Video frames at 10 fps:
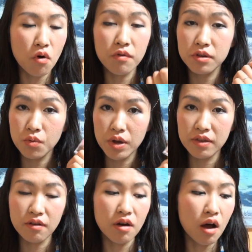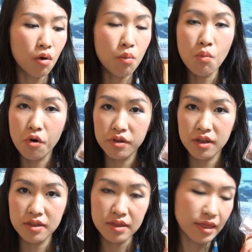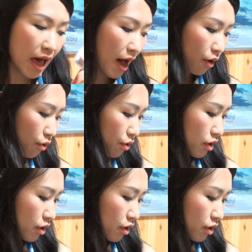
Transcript: over the winter a lot more than now.